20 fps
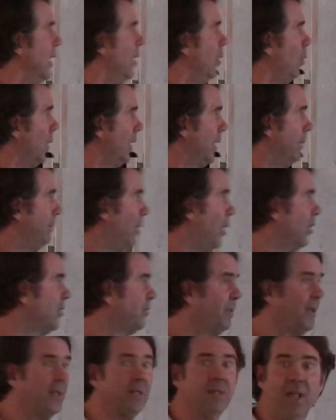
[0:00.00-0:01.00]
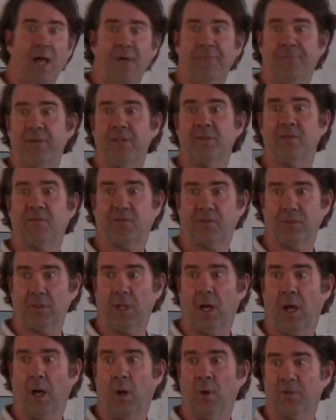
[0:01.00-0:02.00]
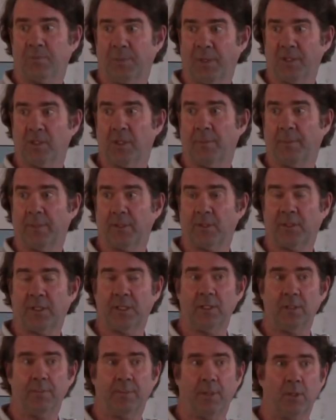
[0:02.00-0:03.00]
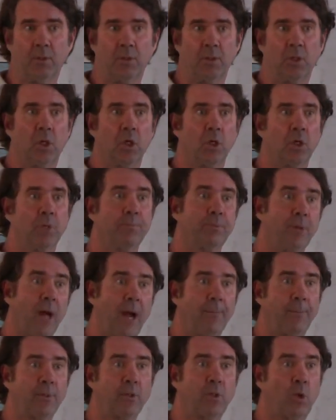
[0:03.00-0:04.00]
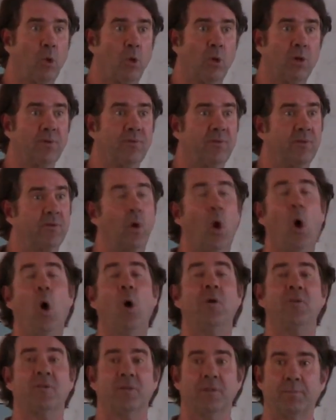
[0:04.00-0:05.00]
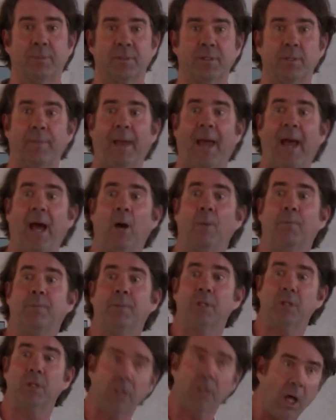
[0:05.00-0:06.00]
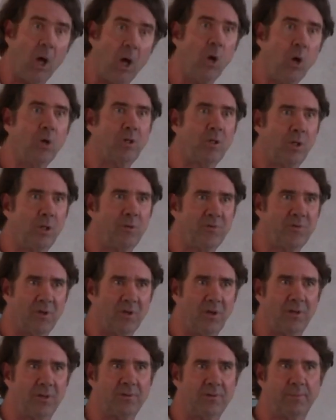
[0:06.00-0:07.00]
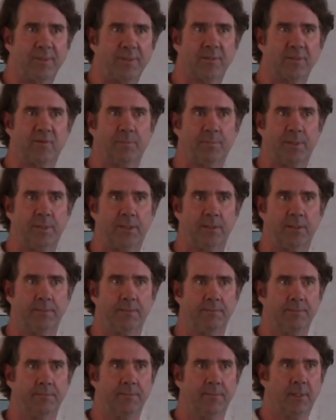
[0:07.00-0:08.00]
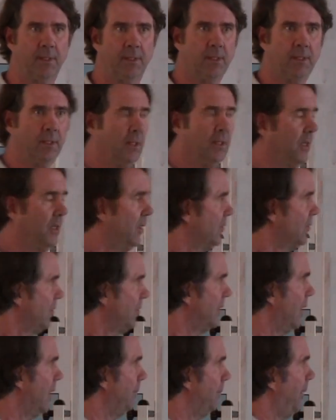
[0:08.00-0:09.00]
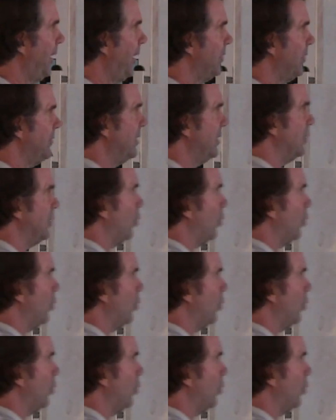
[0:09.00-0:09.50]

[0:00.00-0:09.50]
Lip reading: When a boat's been luffing slow, especially a bigger keel boat, her proper course is always to put the bow below close haul to build speed. So the umpires need to